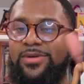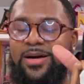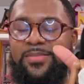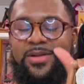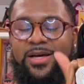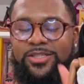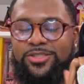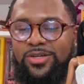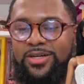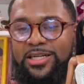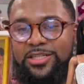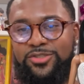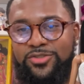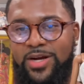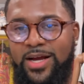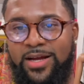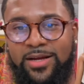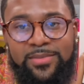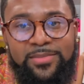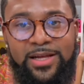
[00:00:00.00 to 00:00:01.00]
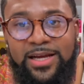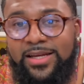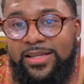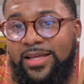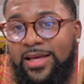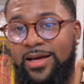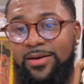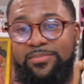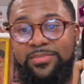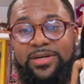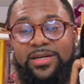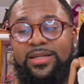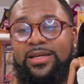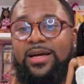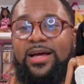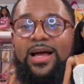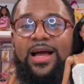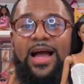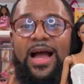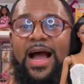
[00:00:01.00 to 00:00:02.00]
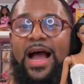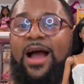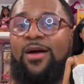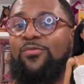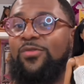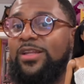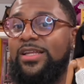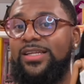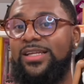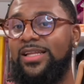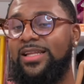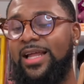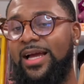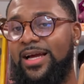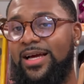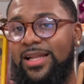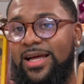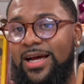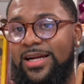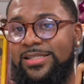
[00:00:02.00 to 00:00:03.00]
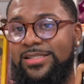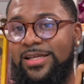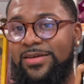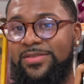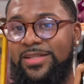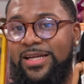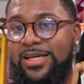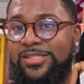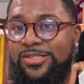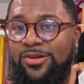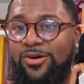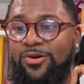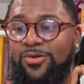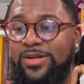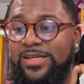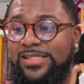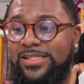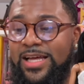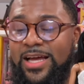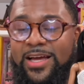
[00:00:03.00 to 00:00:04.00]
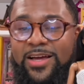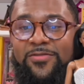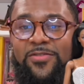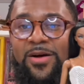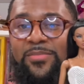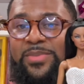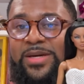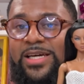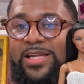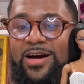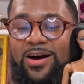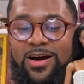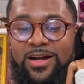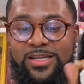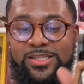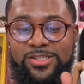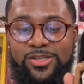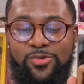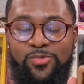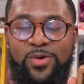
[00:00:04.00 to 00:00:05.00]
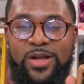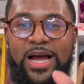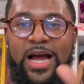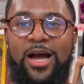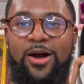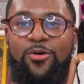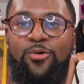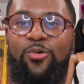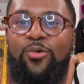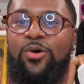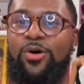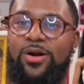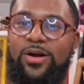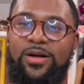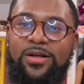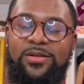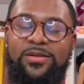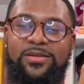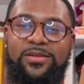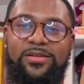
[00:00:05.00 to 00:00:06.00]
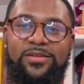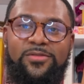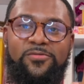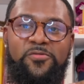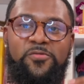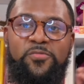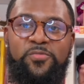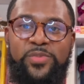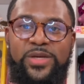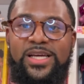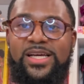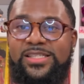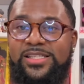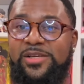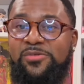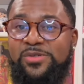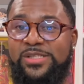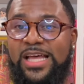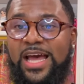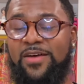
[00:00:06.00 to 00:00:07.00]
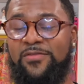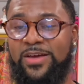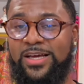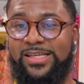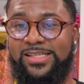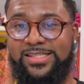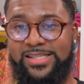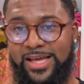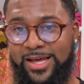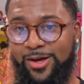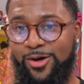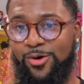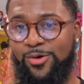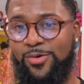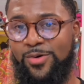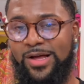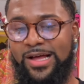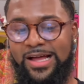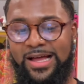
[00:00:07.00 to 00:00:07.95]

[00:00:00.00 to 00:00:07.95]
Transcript: I'm not trying to drag them like that, but I really didn't like a lot of stuff that I saw on his site, if I'm being honest. So when I ordered, because he was having a sale,